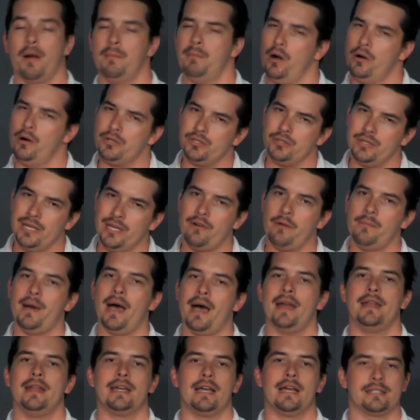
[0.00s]
mostly
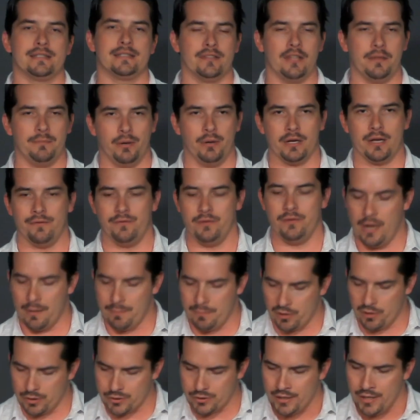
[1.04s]
reminding us of the book of
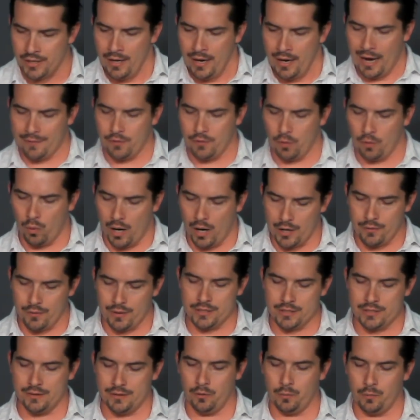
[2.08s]
Numbers and the
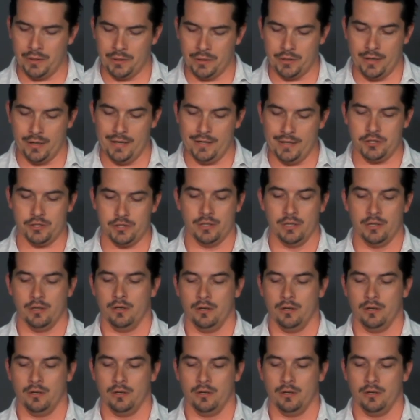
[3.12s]
wanderings in the wilderness,